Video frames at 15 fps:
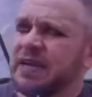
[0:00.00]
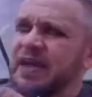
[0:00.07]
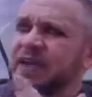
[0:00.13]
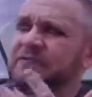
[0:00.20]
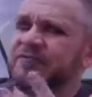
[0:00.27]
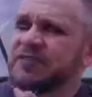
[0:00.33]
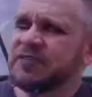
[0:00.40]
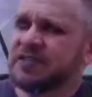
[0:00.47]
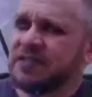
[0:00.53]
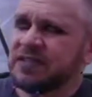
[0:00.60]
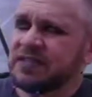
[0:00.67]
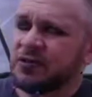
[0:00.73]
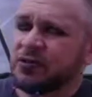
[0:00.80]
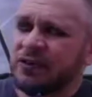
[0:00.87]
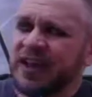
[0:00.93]

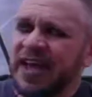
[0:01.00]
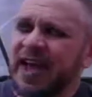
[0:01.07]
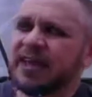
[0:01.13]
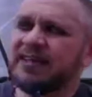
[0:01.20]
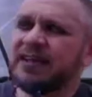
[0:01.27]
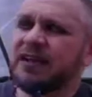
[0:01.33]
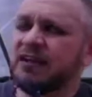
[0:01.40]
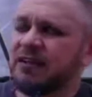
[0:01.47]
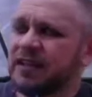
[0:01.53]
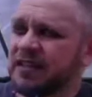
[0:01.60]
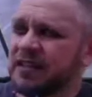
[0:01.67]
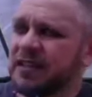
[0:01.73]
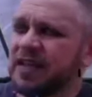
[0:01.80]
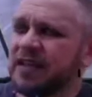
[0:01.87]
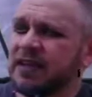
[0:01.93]
emphasis or an
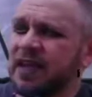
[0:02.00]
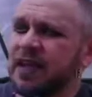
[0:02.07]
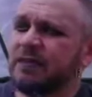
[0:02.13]
Adlerian like